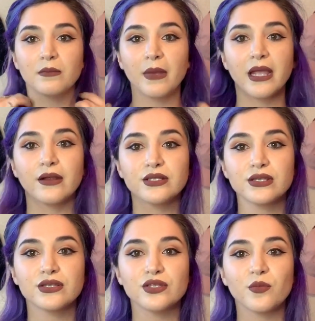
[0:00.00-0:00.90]
my hair's
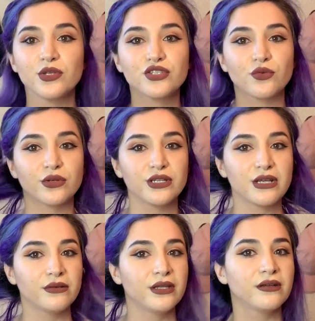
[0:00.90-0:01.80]
so much shorter
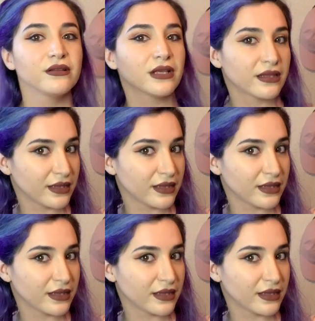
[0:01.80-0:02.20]
down here. Look at